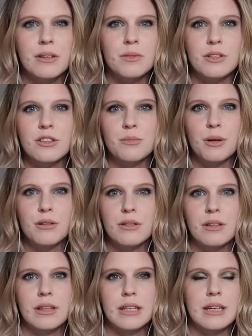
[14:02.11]
was
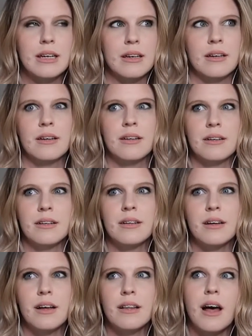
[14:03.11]
supposedly
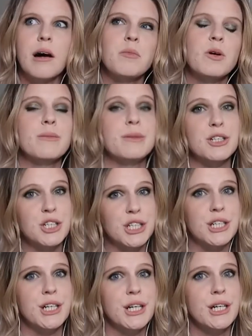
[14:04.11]
a lot more
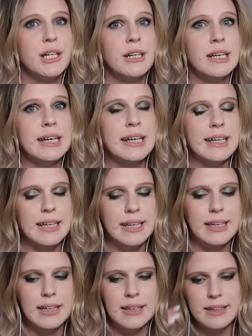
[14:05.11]
mature,
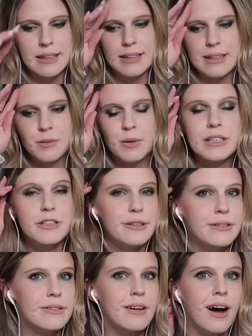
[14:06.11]

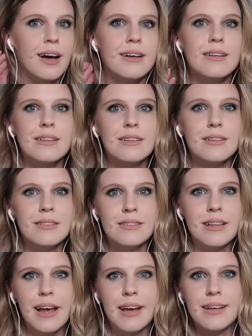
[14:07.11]
which, not
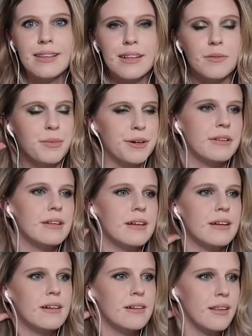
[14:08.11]
saying that
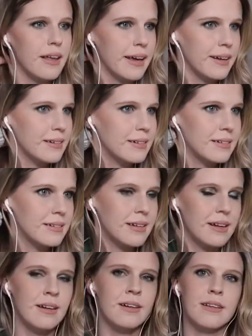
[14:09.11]
Merlin, like,
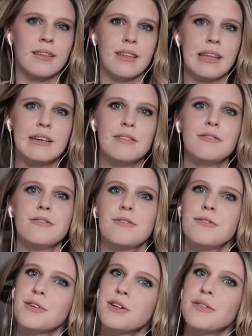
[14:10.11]
didn't live
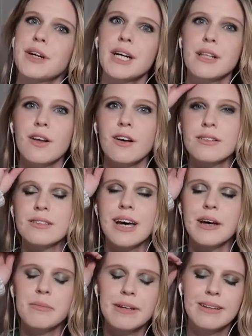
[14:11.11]
for a very long
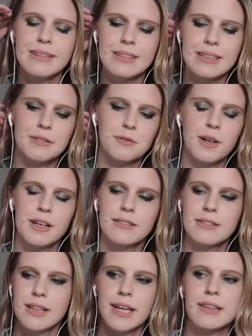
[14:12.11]
time, because he
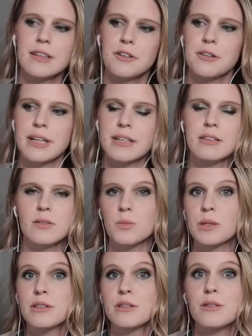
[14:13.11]
was, like, the greatest
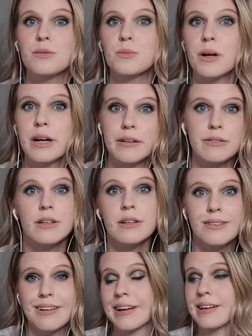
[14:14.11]
wizard, whatever,
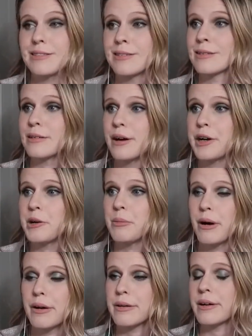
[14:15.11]
I guess until Harry
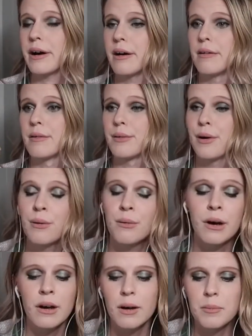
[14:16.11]
Potter, I don't know,
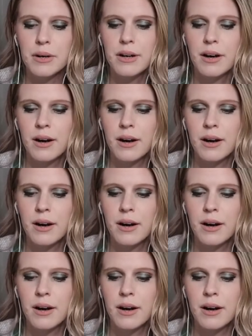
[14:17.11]
but,